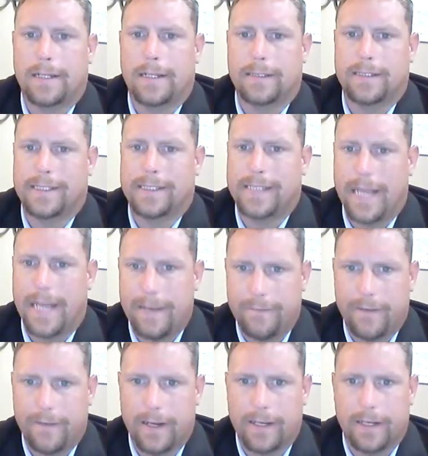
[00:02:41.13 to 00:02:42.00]

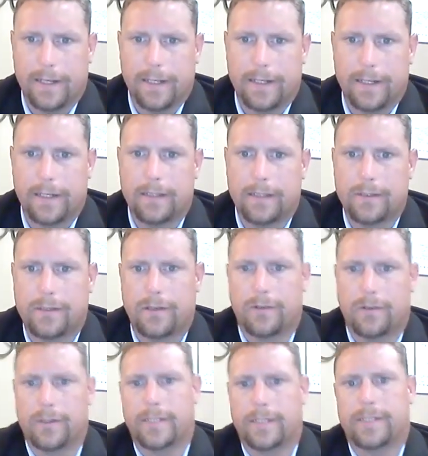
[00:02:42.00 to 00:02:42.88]
state funded.
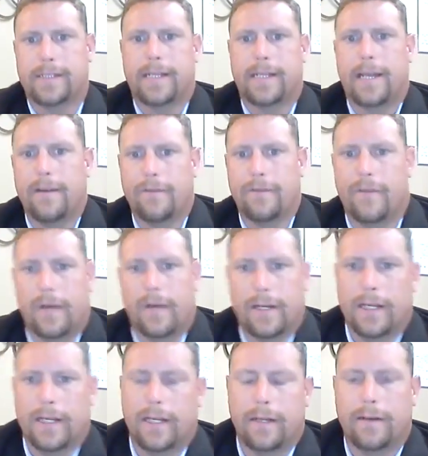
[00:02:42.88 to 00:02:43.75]
So it's state
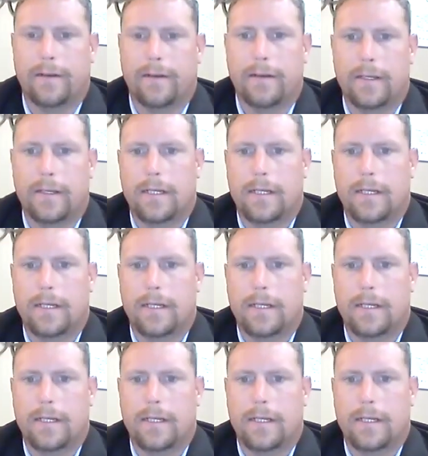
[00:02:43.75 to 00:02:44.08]
funding